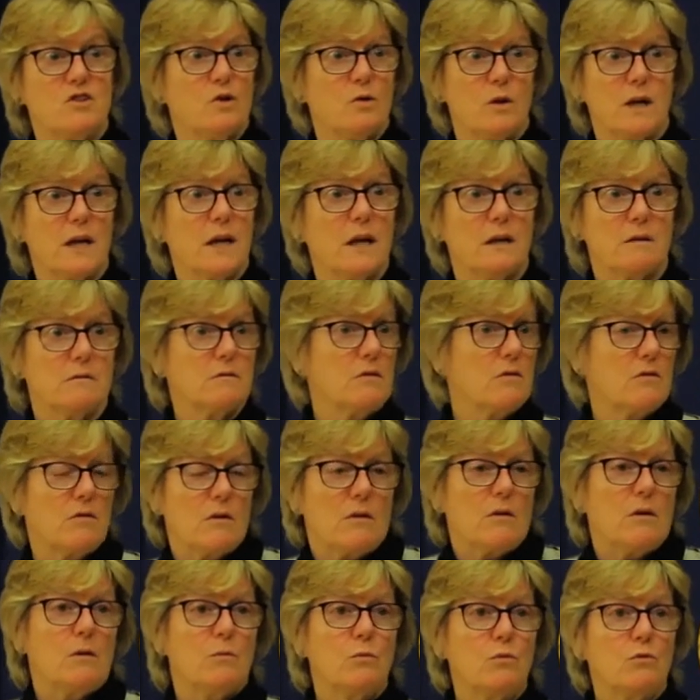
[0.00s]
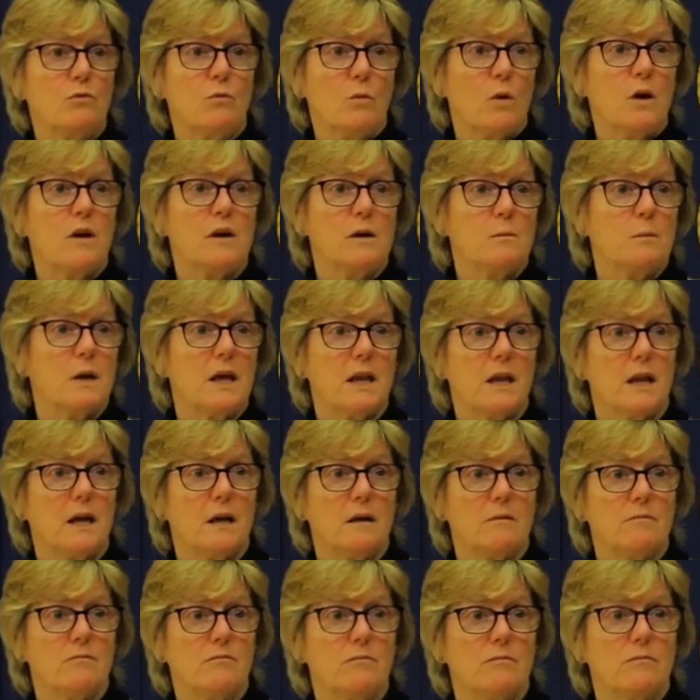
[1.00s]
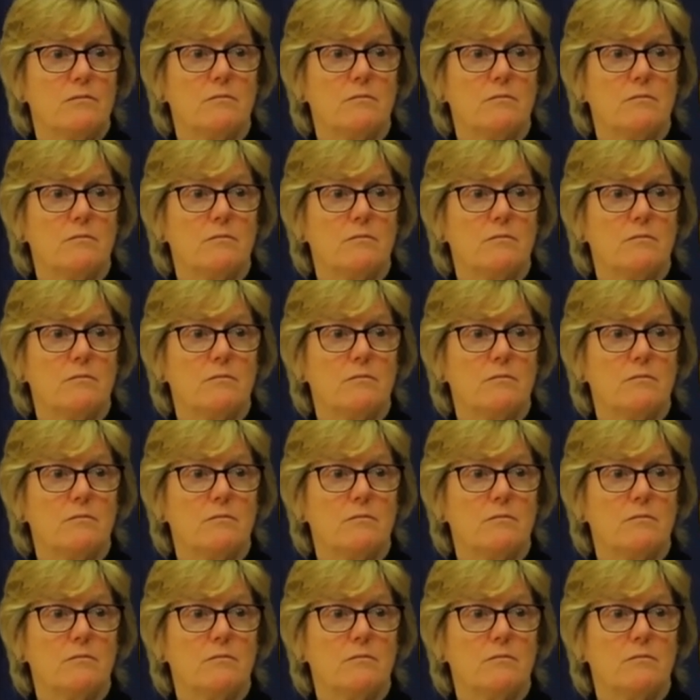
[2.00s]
doing it, so I wouldn't worry about that.